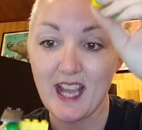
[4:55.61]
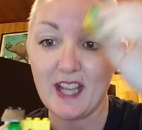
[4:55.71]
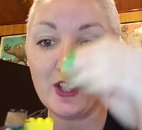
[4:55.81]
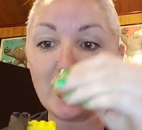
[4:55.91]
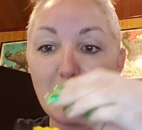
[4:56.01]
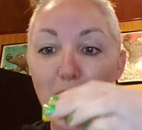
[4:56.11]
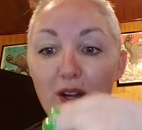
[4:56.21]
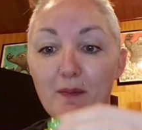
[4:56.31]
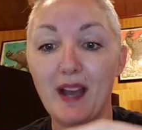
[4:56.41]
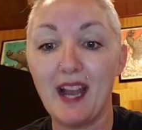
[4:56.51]
and you're going to put
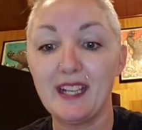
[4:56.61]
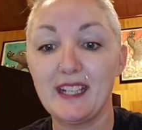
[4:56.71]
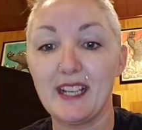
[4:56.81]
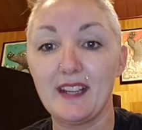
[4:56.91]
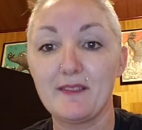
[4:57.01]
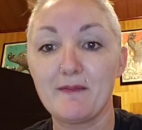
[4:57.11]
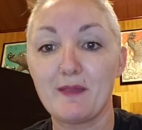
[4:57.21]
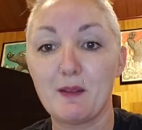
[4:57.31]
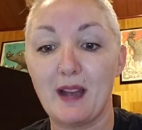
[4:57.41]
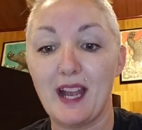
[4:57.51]
it behind
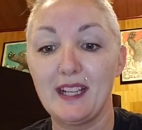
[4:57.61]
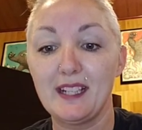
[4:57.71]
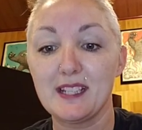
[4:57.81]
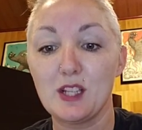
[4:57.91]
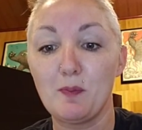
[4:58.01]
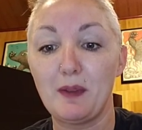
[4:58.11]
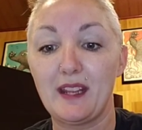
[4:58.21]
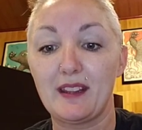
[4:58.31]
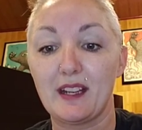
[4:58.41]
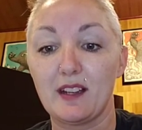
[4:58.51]
his little
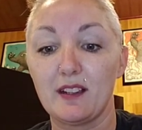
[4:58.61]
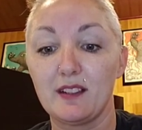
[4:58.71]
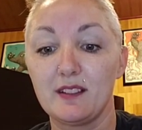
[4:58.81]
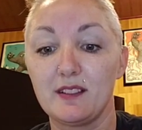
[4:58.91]
beak there.